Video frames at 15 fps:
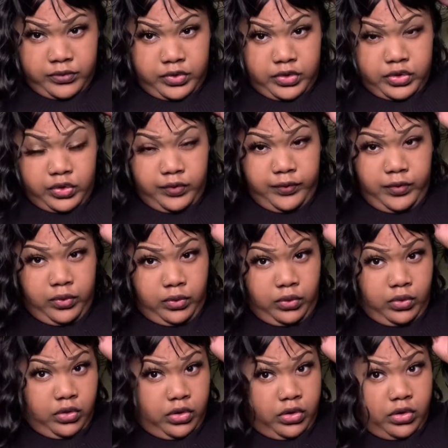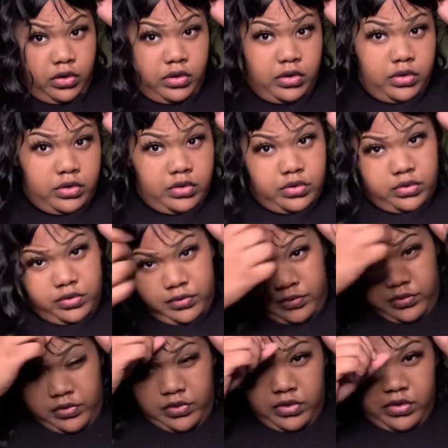so for all
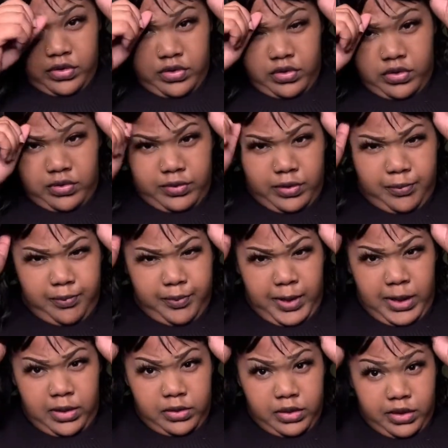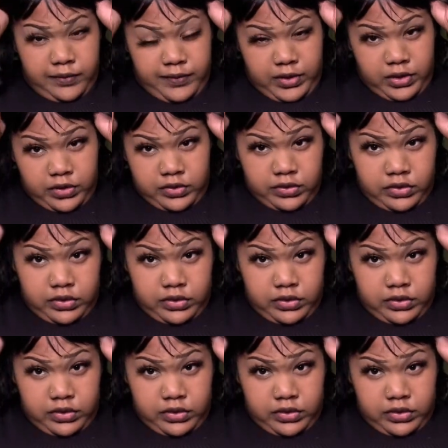the bang lovers